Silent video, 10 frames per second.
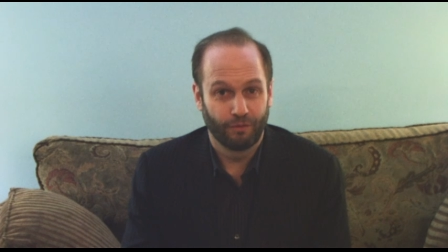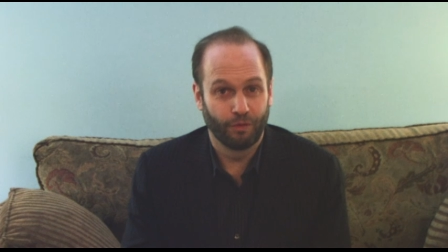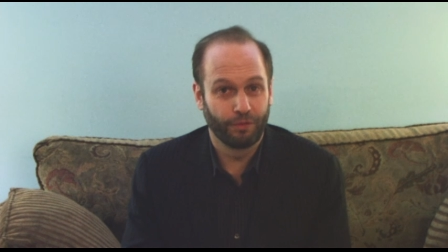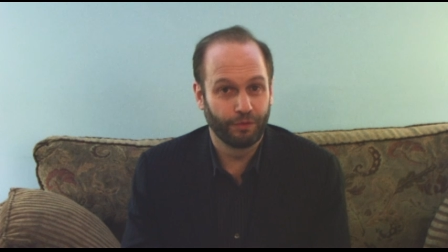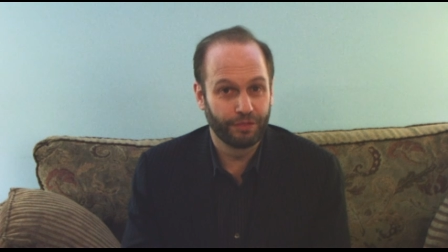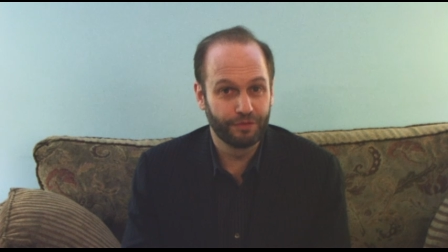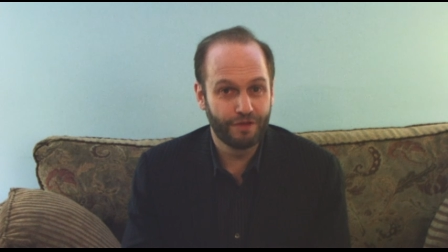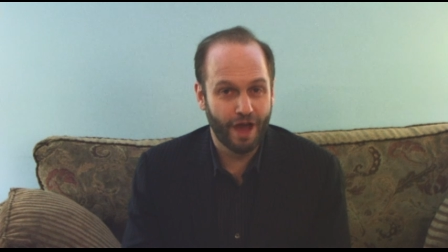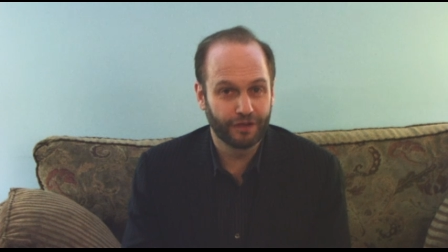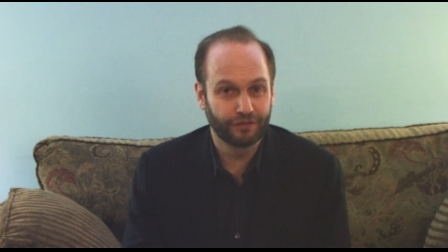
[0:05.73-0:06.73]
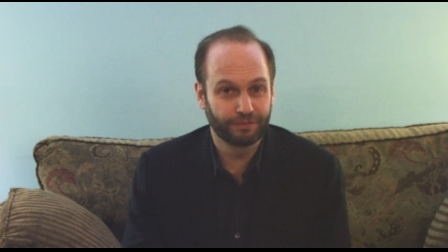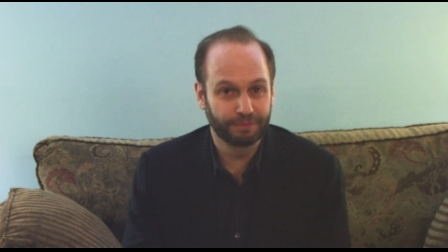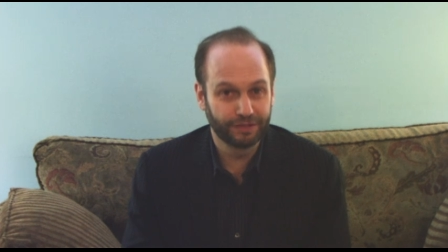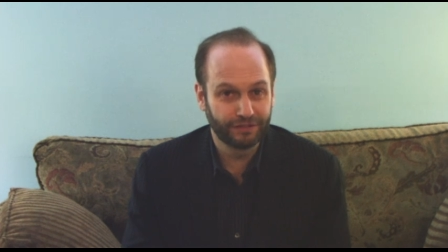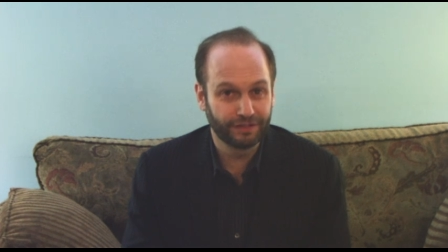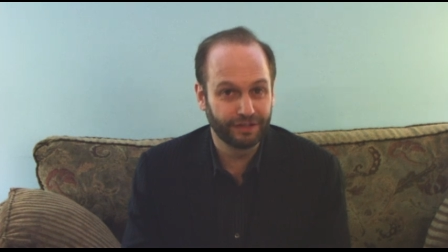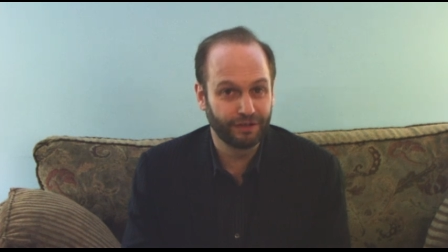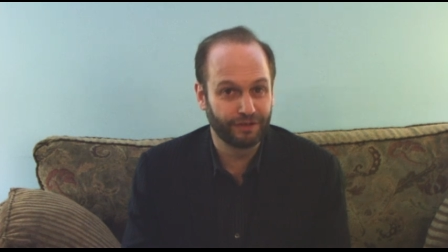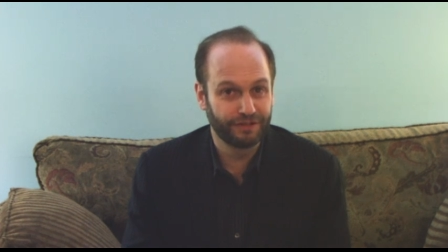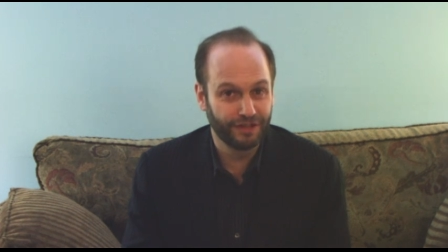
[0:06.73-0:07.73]
although they're not
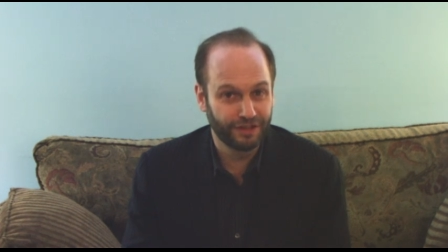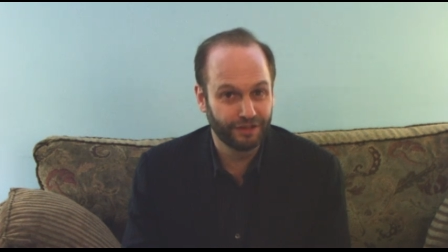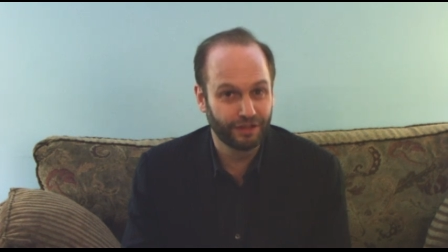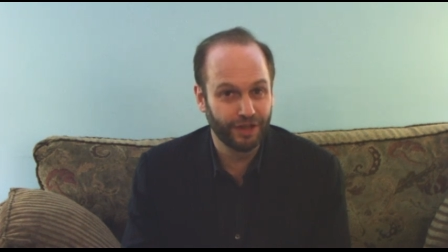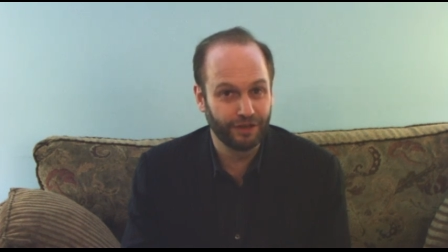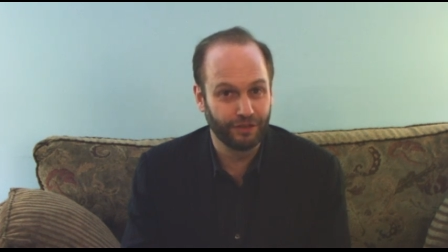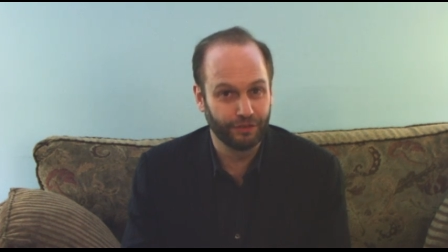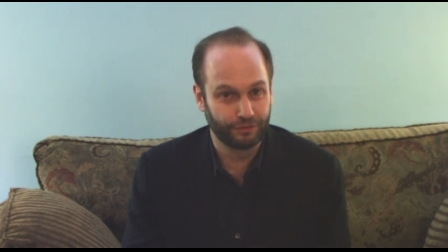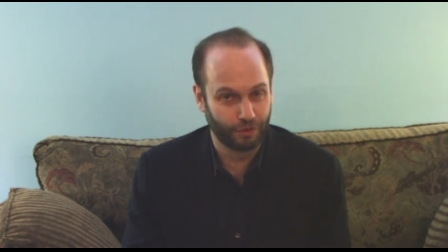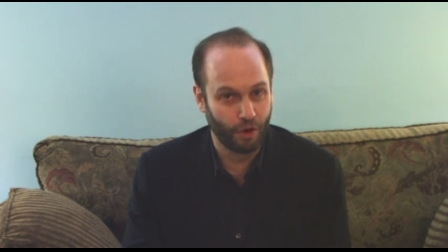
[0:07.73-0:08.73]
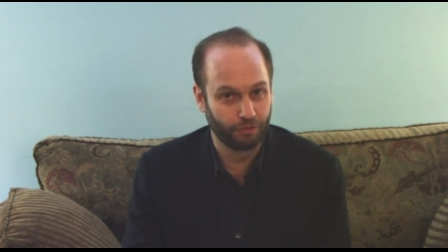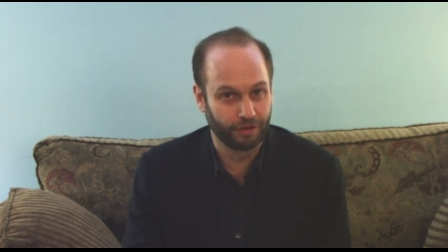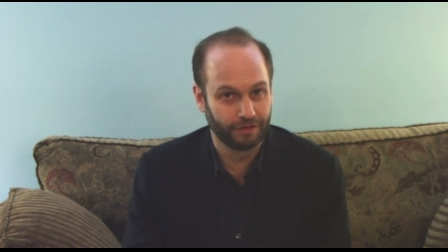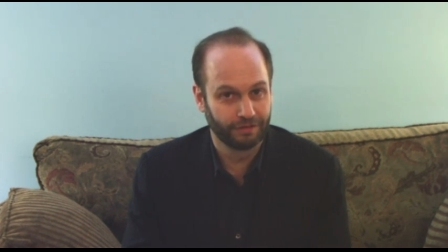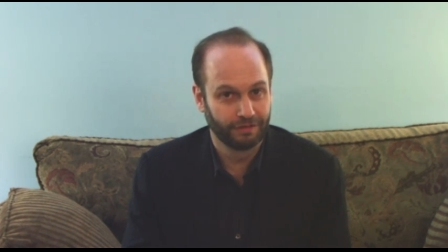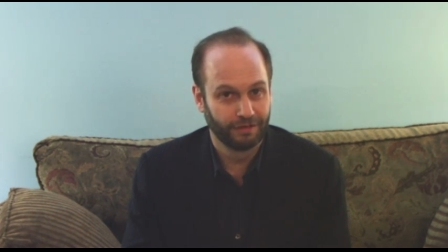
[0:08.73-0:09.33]
explicitly articulated in the Torah,